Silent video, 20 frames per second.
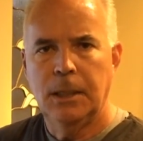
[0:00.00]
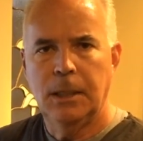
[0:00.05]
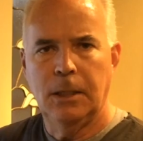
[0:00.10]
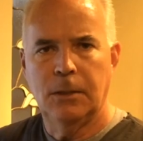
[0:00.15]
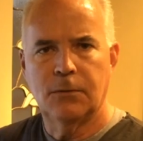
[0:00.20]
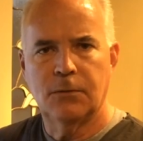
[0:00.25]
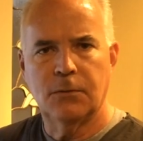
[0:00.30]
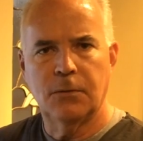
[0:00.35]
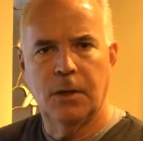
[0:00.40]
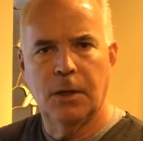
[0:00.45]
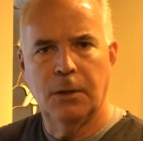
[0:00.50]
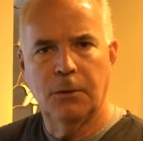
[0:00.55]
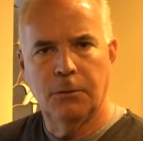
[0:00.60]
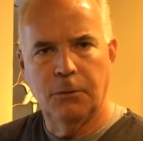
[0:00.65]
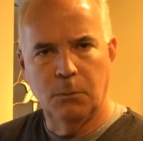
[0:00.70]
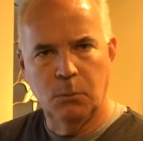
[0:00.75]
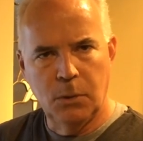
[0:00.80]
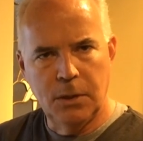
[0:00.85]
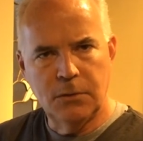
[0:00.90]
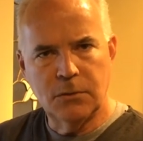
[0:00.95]
It's uh,
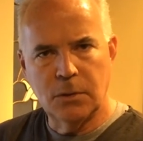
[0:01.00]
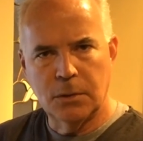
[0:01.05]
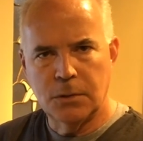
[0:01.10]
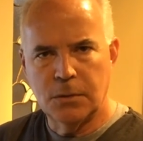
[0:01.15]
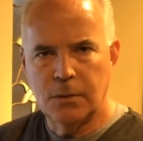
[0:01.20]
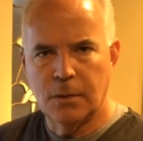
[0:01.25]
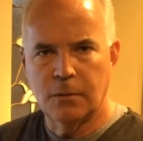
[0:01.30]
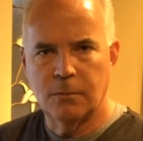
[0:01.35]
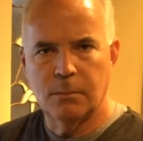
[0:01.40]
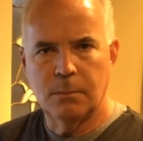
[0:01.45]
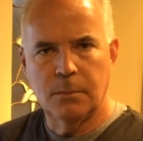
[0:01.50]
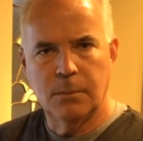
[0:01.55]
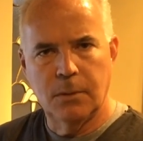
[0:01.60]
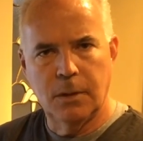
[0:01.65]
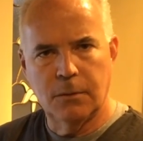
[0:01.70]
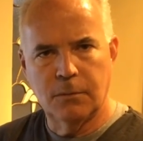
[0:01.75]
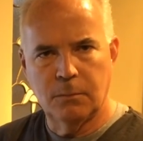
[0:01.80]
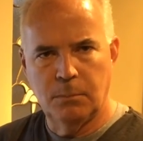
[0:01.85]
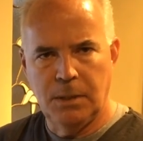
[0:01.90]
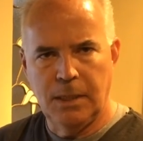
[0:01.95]
the research that's,
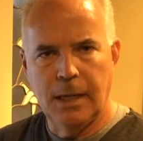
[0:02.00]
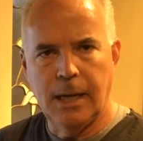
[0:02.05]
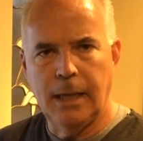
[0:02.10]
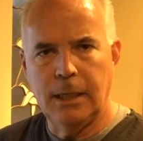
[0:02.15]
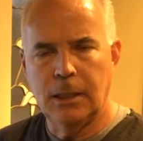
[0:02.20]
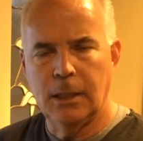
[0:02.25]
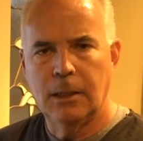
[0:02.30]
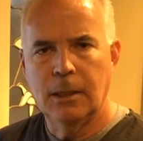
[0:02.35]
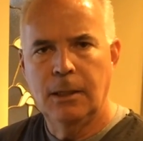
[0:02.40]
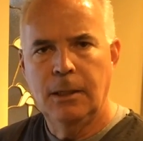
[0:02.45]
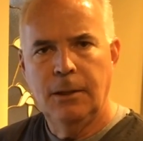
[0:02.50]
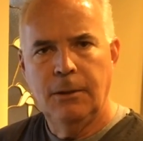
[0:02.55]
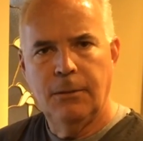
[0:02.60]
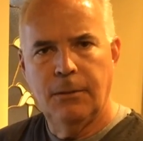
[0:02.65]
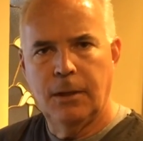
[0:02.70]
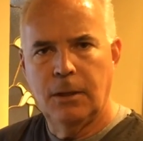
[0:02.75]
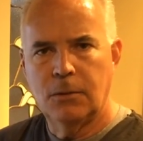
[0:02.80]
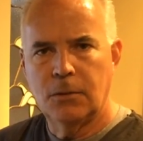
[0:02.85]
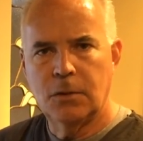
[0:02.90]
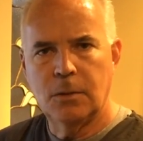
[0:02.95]
that's behind it
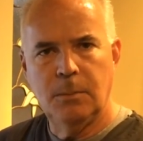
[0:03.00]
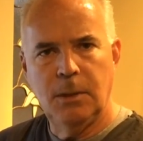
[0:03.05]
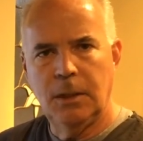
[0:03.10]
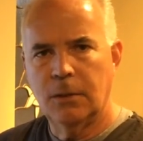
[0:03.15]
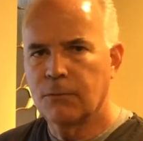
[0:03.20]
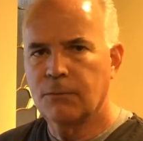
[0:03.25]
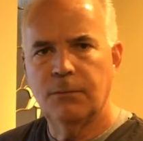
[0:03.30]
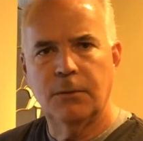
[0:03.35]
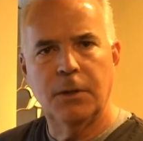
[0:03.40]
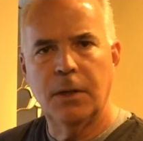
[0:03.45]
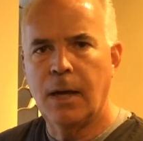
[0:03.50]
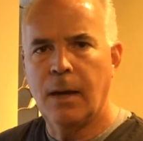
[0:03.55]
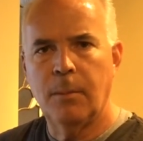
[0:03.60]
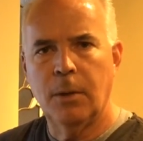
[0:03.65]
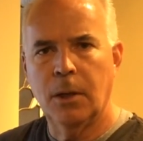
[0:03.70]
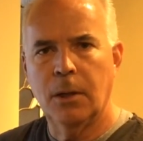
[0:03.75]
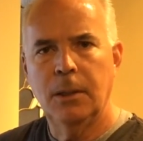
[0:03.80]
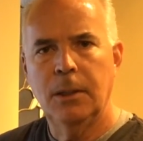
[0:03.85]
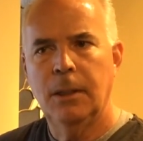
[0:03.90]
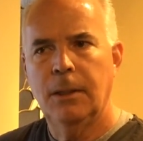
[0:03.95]
that to me is
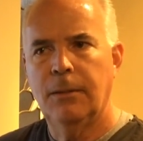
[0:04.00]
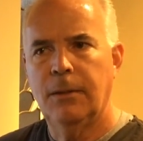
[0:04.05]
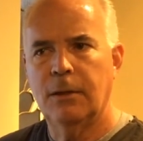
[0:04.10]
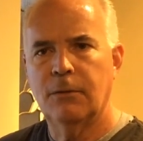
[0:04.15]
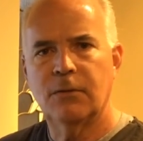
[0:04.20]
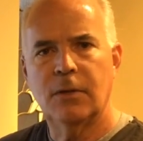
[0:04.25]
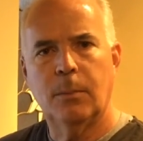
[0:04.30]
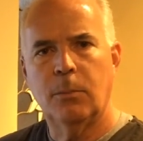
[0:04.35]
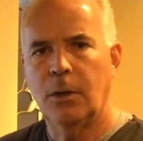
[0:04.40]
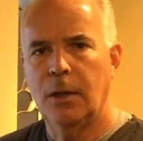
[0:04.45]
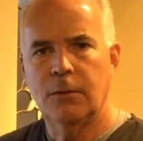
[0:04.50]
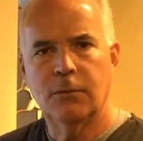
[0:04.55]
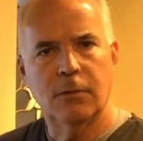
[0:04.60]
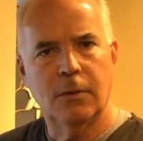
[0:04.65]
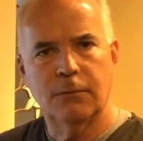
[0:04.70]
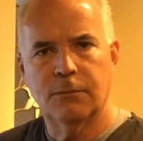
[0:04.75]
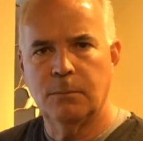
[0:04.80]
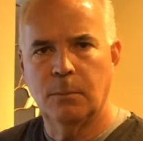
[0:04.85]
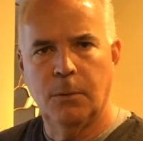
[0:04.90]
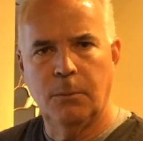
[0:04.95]
phenomenal that separates
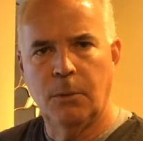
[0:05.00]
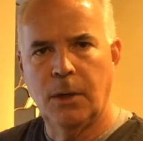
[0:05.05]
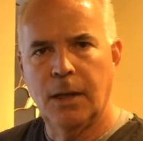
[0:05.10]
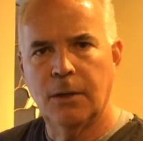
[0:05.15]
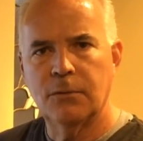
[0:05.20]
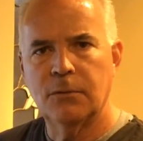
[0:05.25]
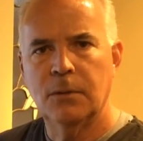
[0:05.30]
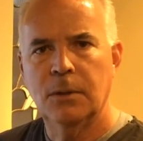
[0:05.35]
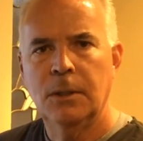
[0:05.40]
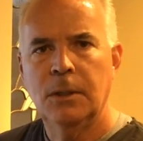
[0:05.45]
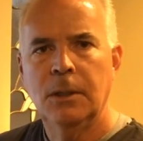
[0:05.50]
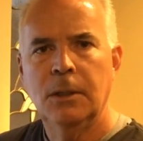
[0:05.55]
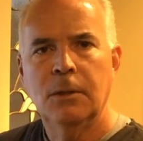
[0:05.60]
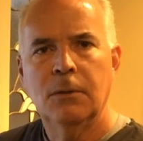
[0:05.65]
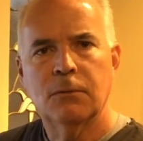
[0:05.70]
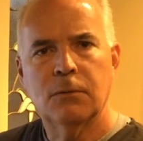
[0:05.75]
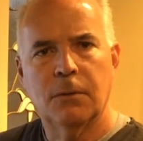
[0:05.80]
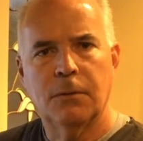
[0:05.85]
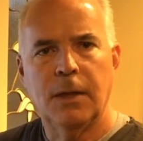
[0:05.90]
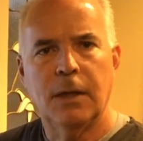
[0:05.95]
us from the rest.
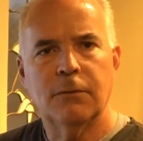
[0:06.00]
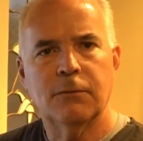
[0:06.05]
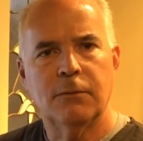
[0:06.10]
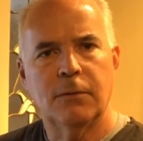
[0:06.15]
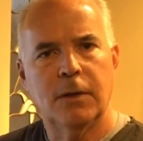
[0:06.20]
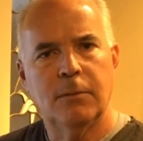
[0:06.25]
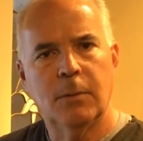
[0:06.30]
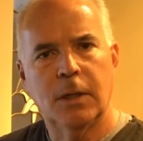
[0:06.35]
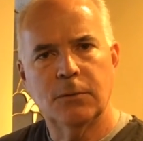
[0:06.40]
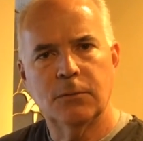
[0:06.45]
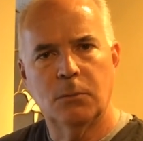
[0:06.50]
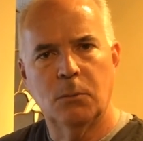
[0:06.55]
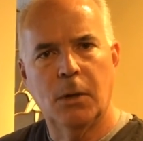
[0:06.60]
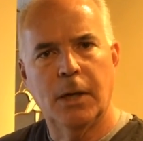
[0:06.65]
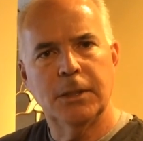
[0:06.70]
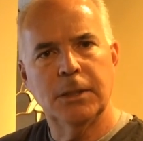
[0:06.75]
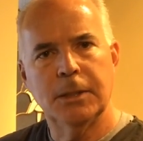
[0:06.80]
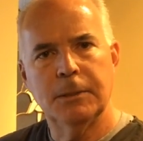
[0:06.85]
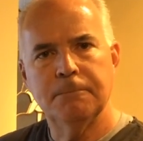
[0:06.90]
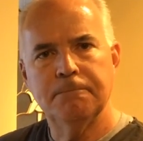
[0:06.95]
So thanks very much for
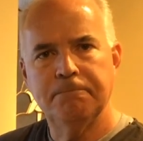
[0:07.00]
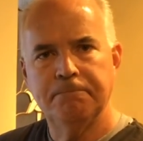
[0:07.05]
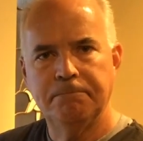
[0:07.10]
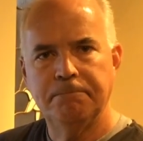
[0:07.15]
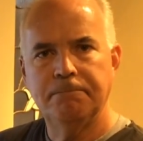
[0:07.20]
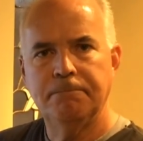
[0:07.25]
watching.